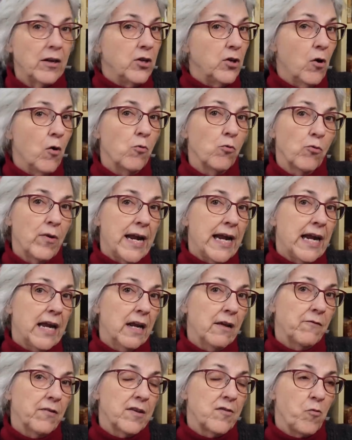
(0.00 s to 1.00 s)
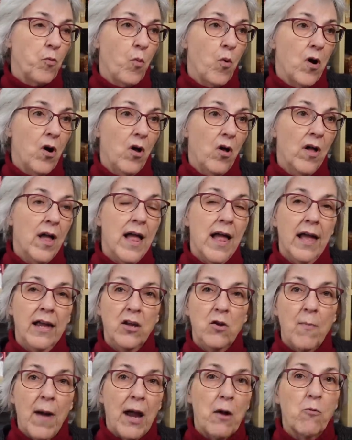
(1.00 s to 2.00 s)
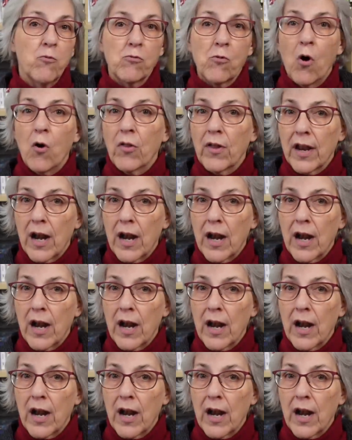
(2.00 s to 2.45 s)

You don't wring it if it's wool. You might roll